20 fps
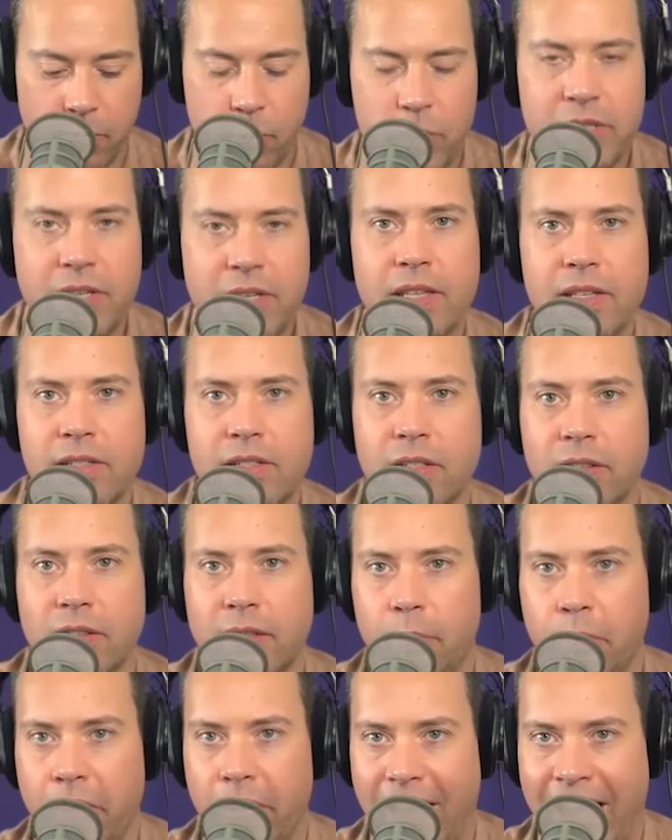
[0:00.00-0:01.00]
We see these
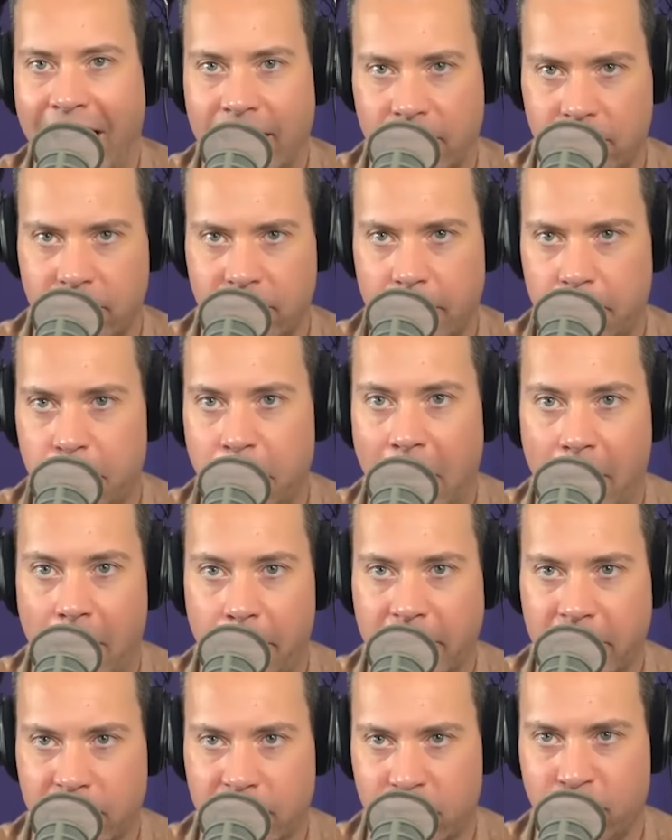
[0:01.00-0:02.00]
deliberate acts like
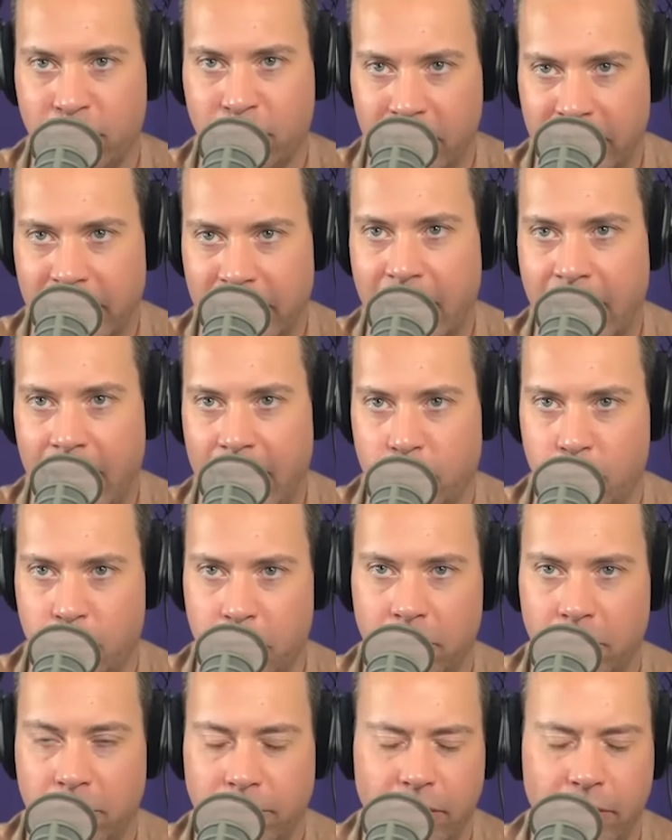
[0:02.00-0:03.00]
bombing a civilian
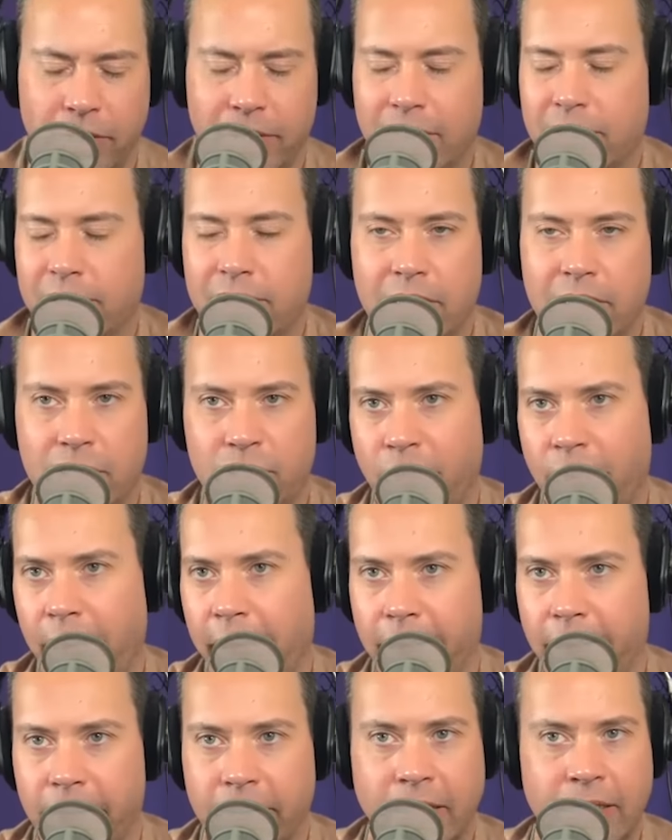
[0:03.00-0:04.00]
hospital during a
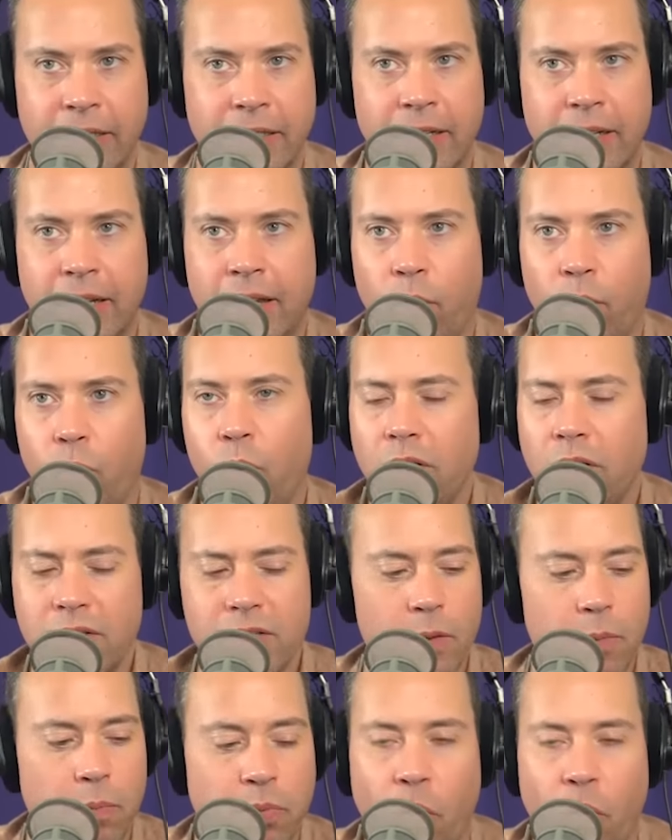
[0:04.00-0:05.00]
ceasefire. What is
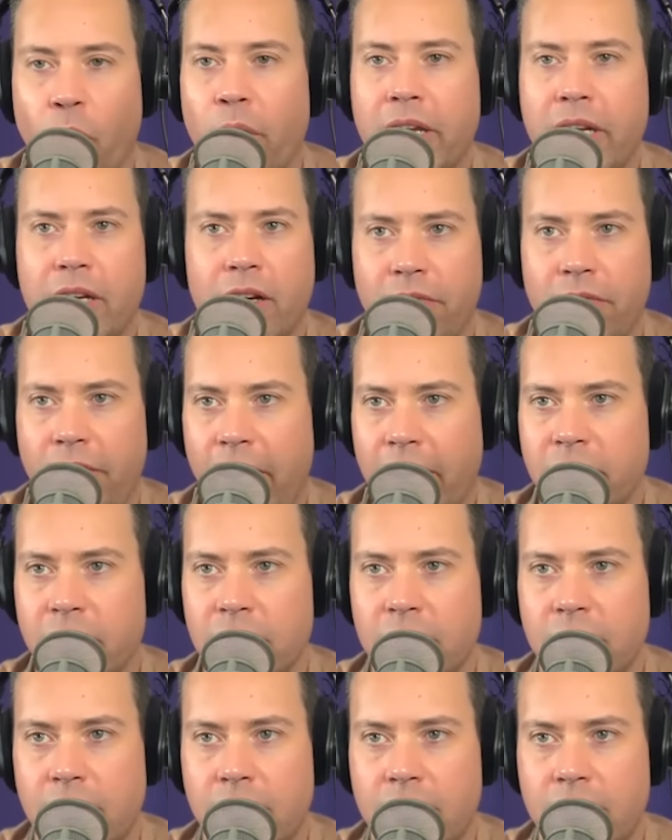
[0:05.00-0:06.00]
the point of
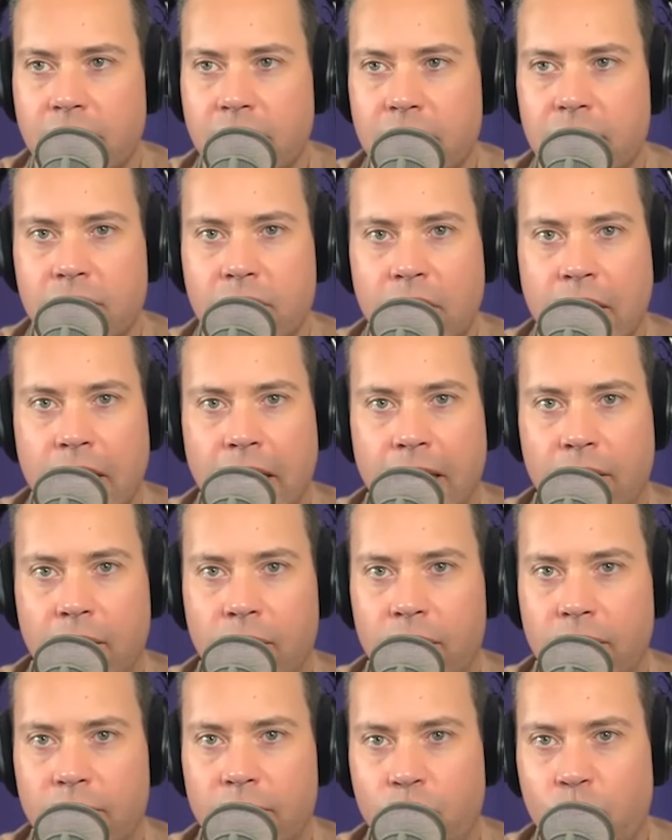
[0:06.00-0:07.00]
actions like this?
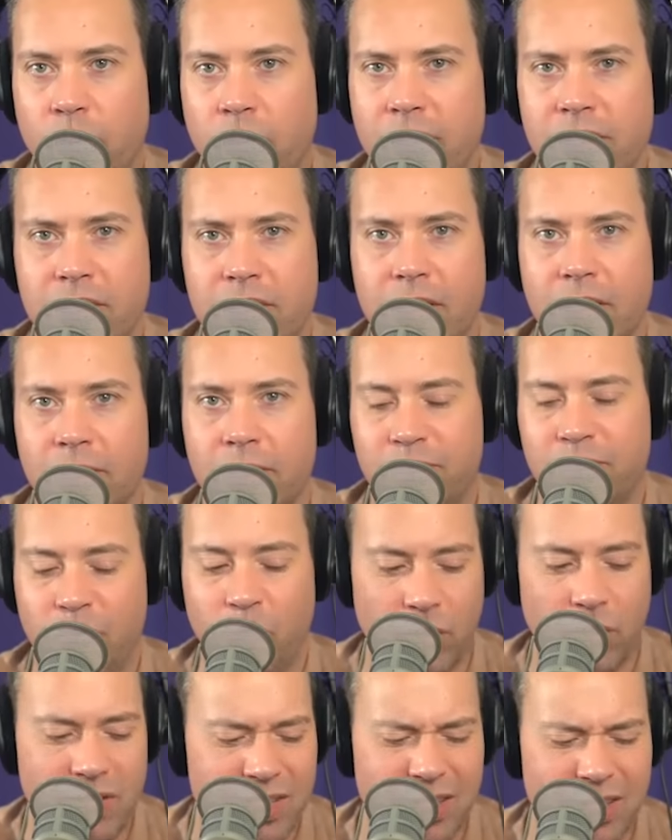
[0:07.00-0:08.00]
What is the,
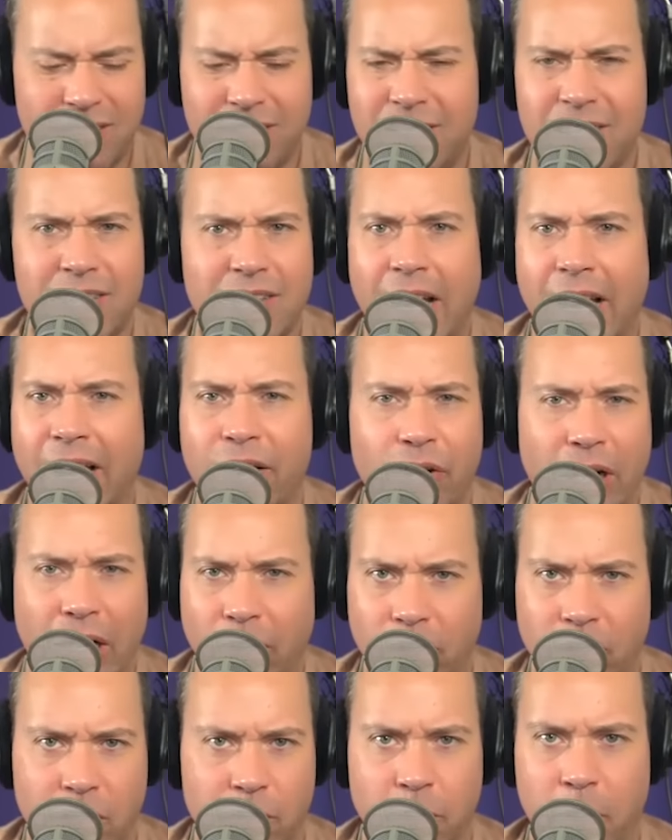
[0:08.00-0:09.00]
what's the desired
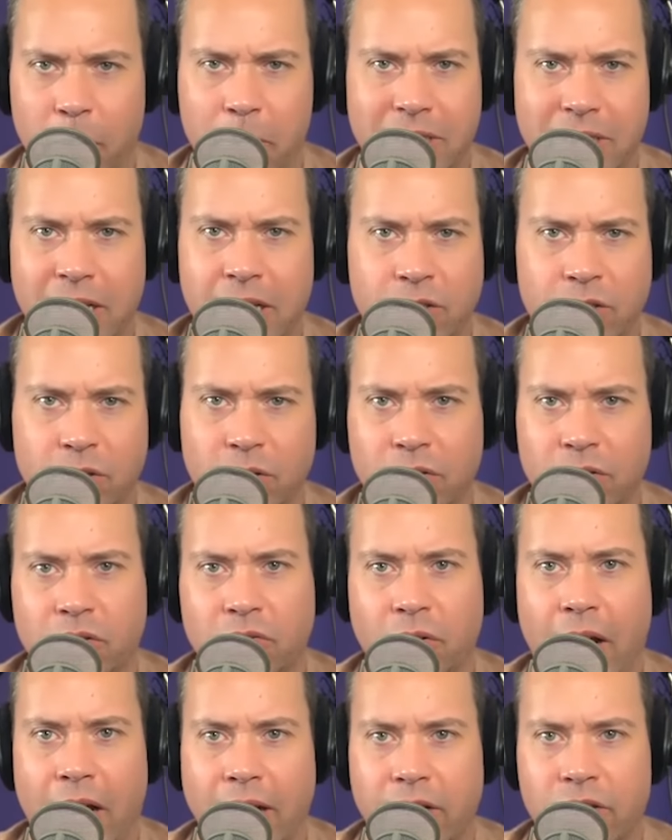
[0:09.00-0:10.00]
outcome or potential
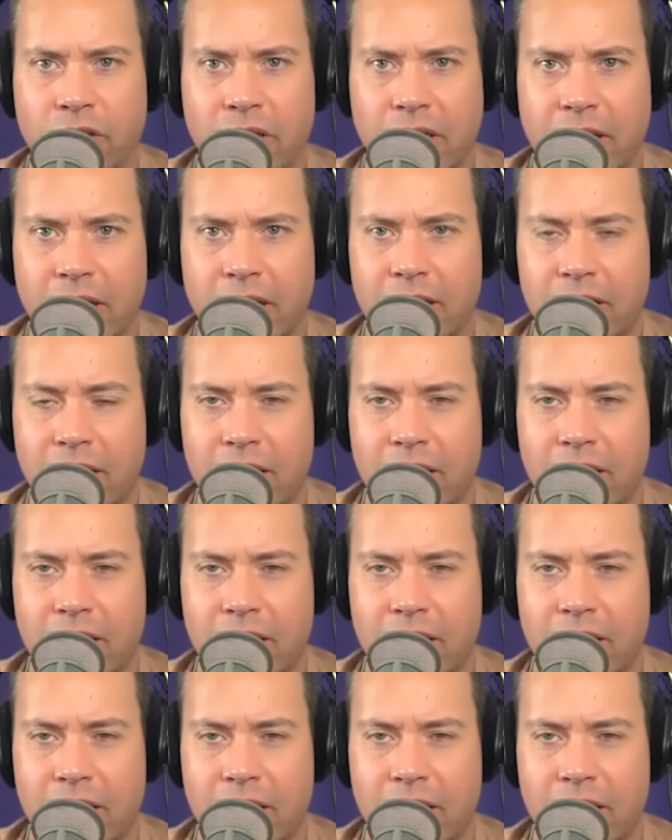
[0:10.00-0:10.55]
strategy?